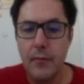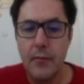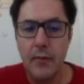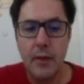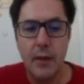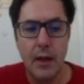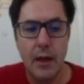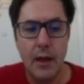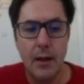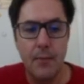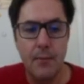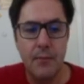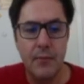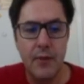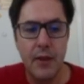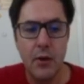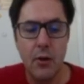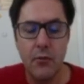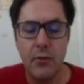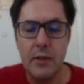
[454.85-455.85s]

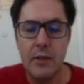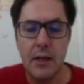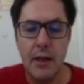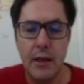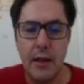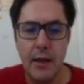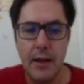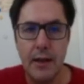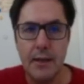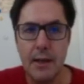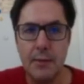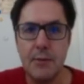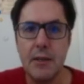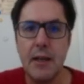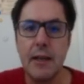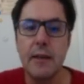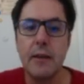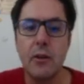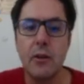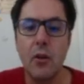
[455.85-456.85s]
then obviously it ends up
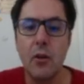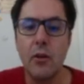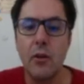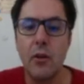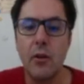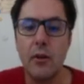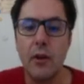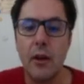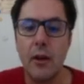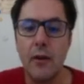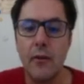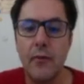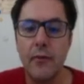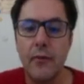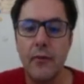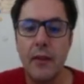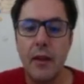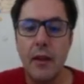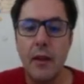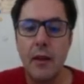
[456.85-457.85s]
taking a lot longer.
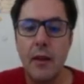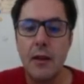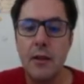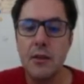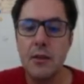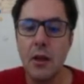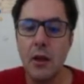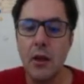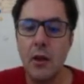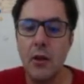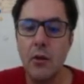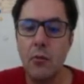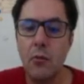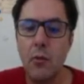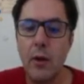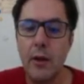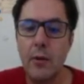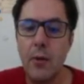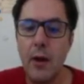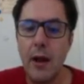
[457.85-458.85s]
So
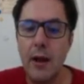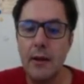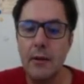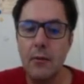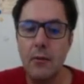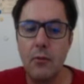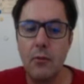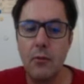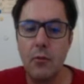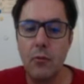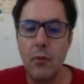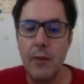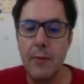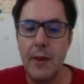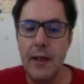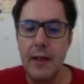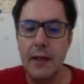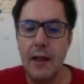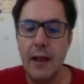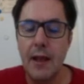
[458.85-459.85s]
we're
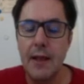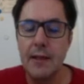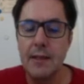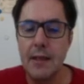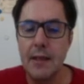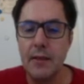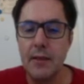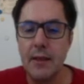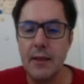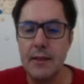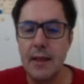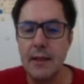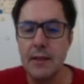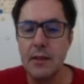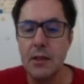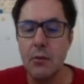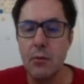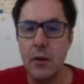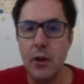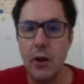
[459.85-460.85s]
being lazy in the sense
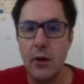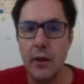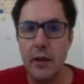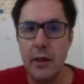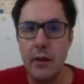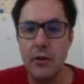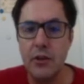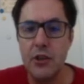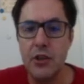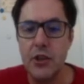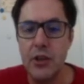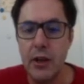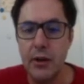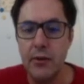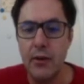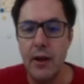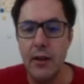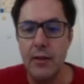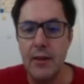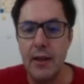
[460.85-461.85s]
that we only
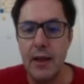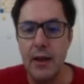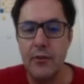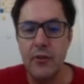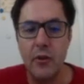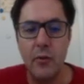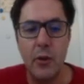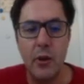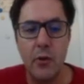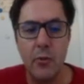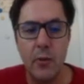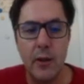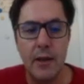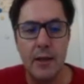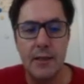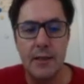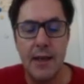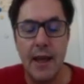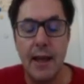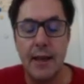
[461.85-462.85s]
generate the attribute when
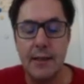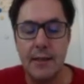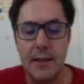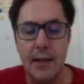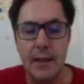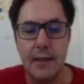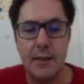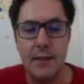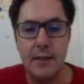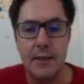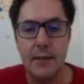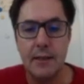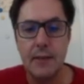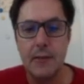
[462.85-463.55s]
it's accessed.